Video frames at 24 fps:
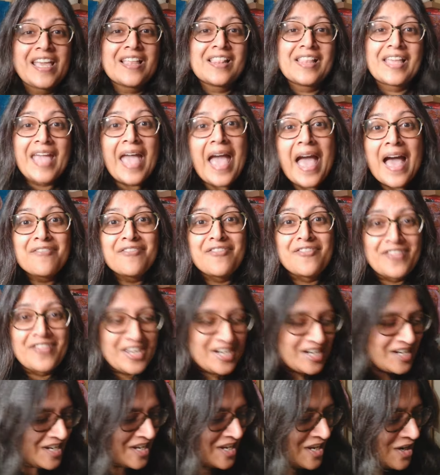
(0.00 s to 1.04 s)
of it in a
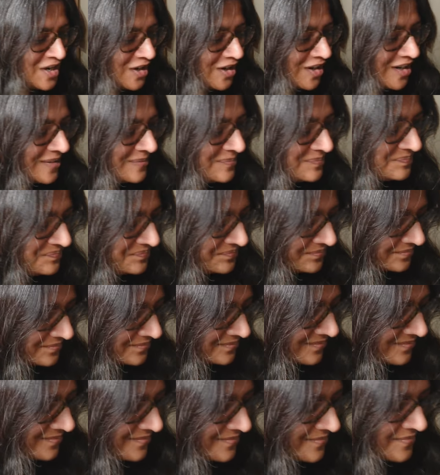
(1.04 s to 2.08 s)
year.
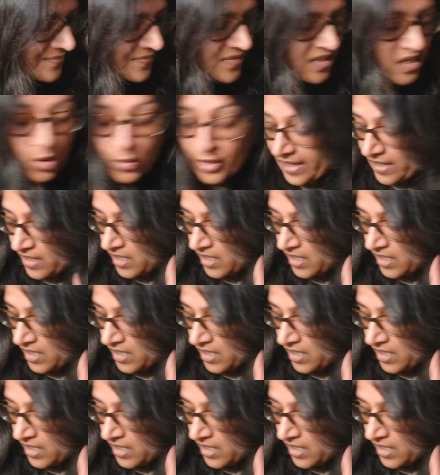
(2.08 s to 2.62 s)
Okay, we're